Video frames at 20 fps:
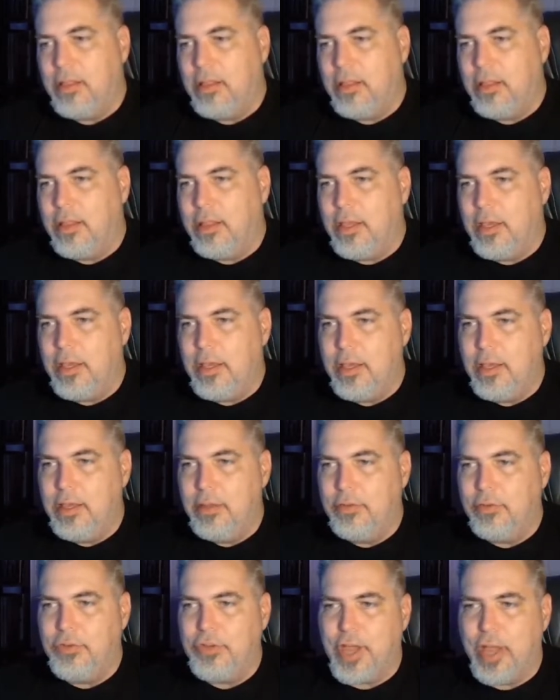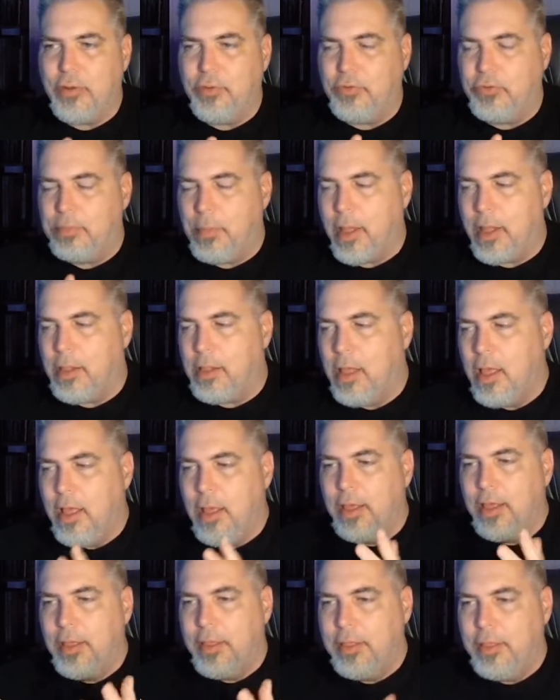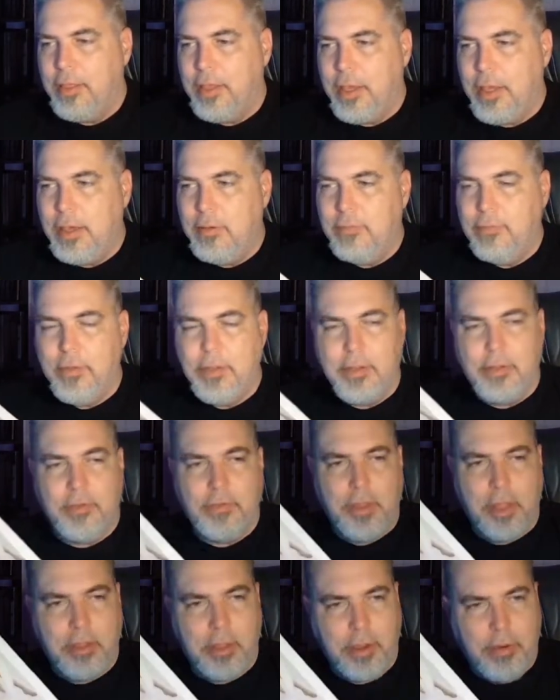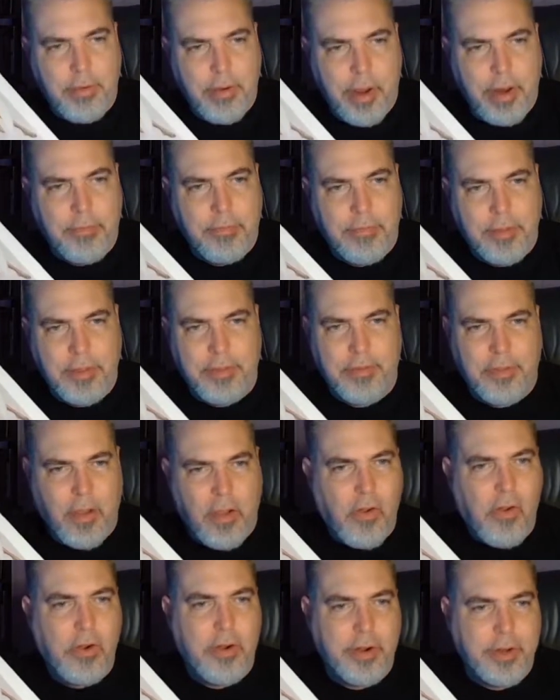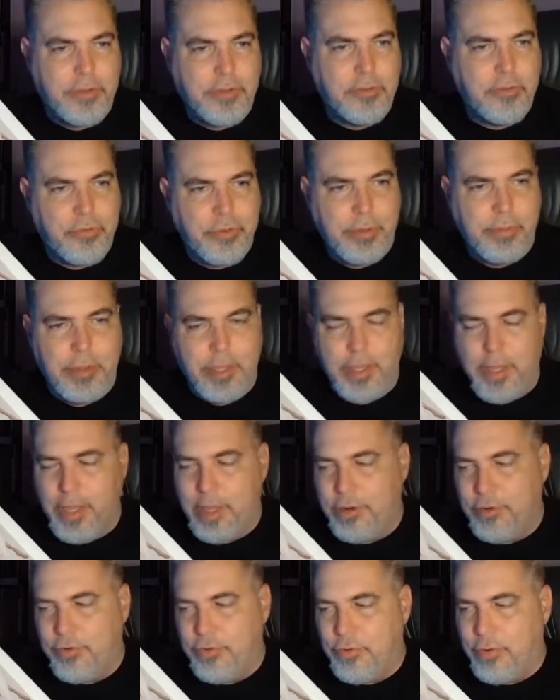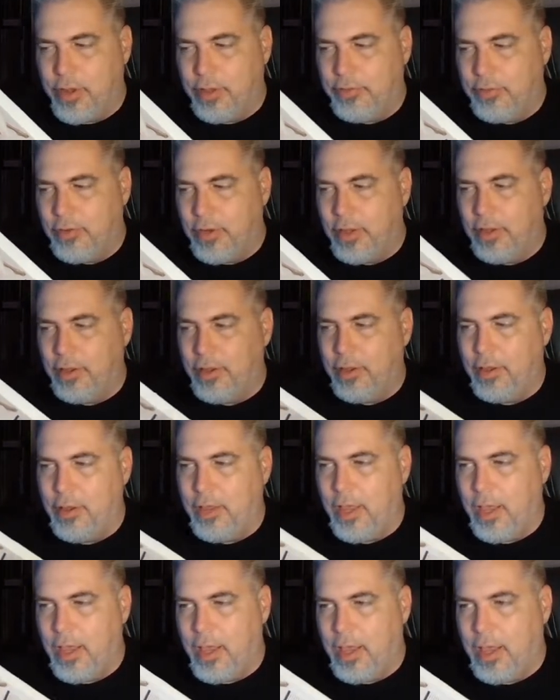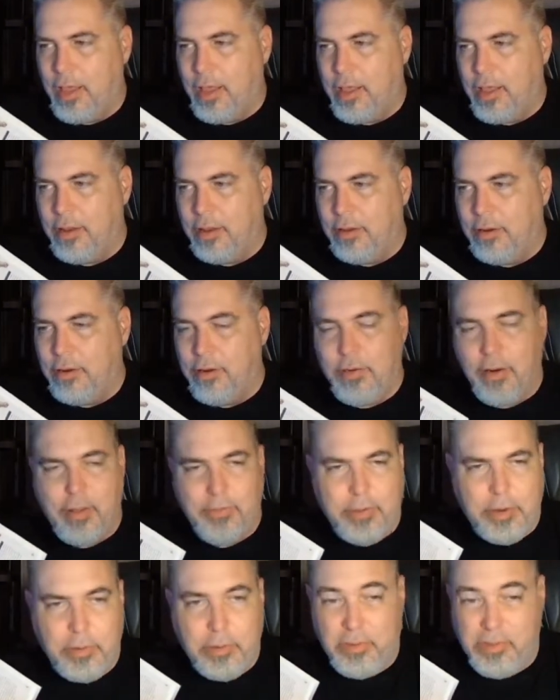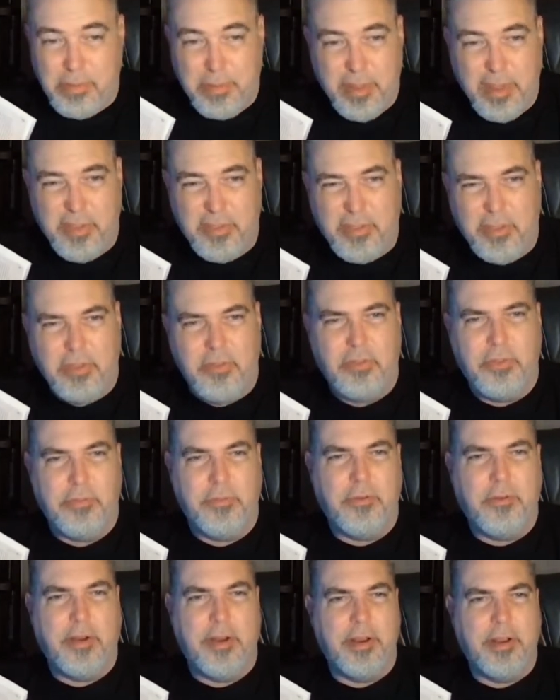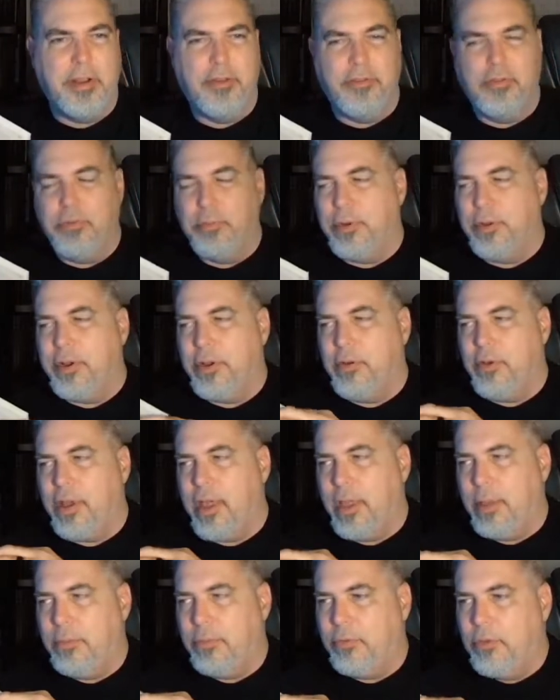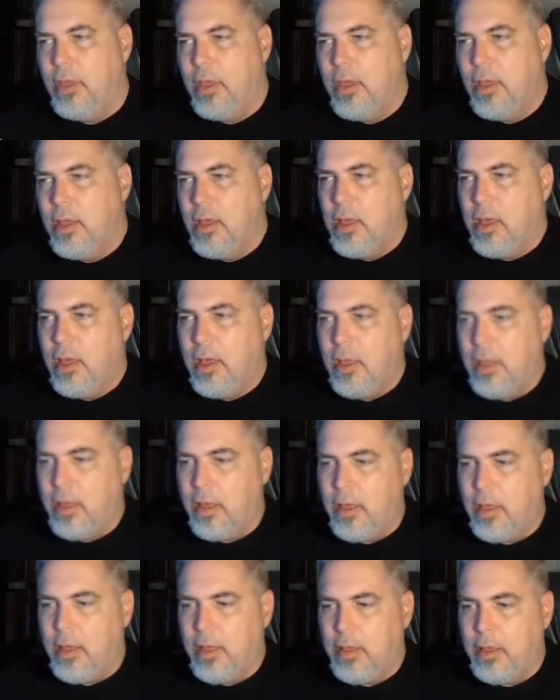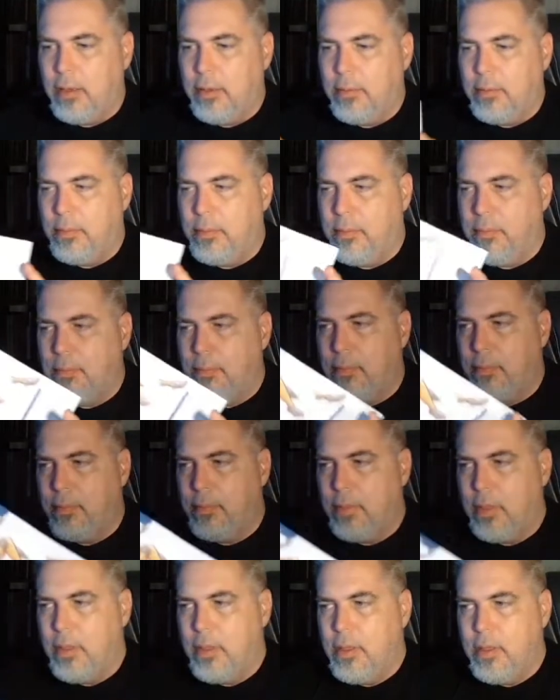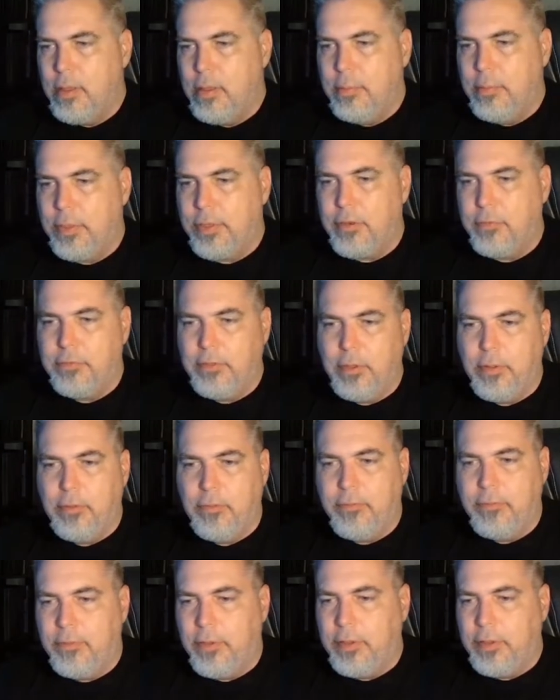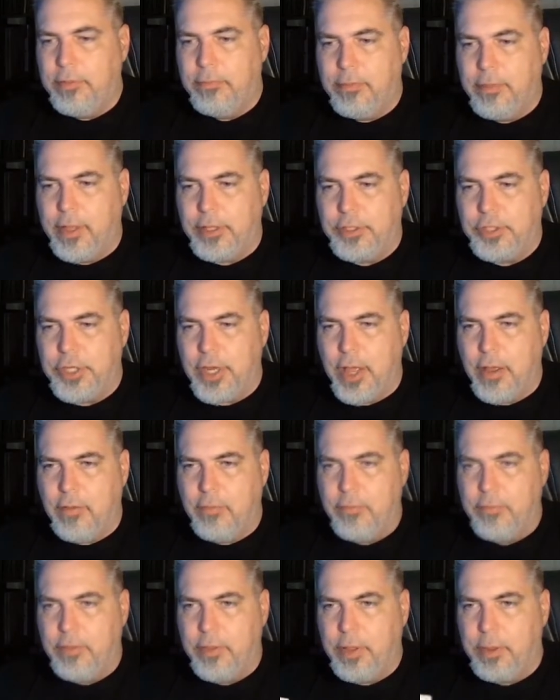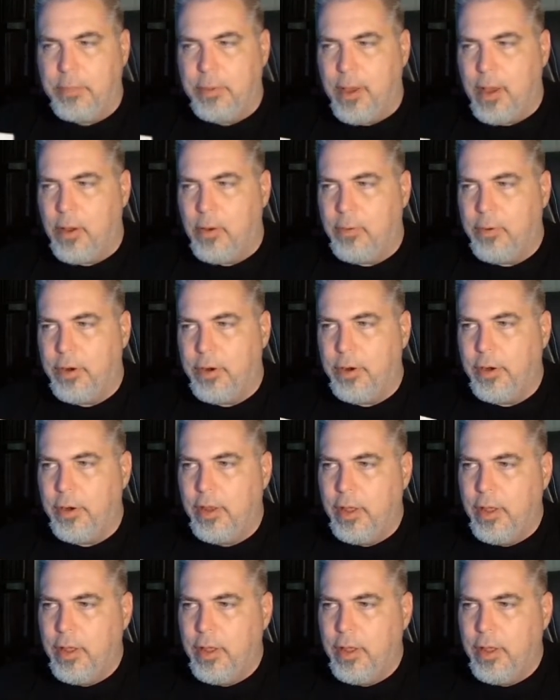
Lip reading: The Shadow Smile. The villains that they created for this are extremely interesting. And you don't have to use them in this. You can use them for any of your superhero games. But they're fully fleshed out, fully powered.